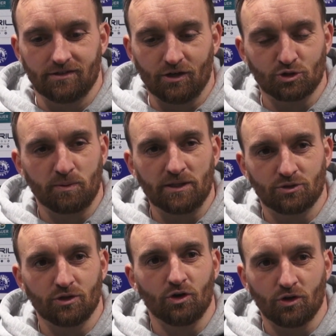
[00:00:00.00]
I'll speak
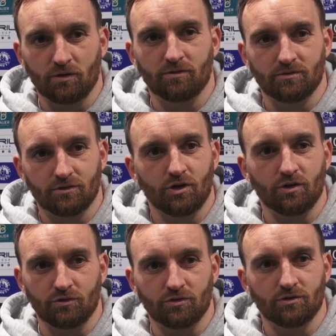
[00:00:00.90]
to a lot of the
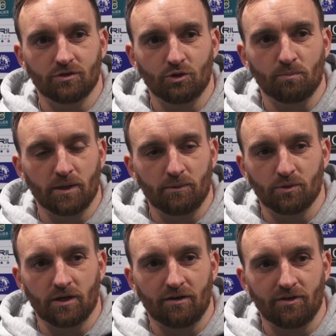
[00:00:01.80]
good
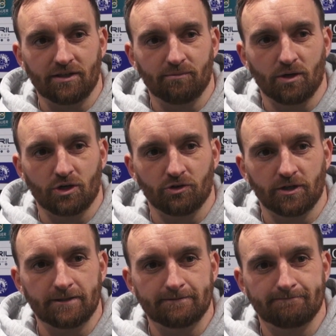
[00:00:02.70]
people that I've had in my career.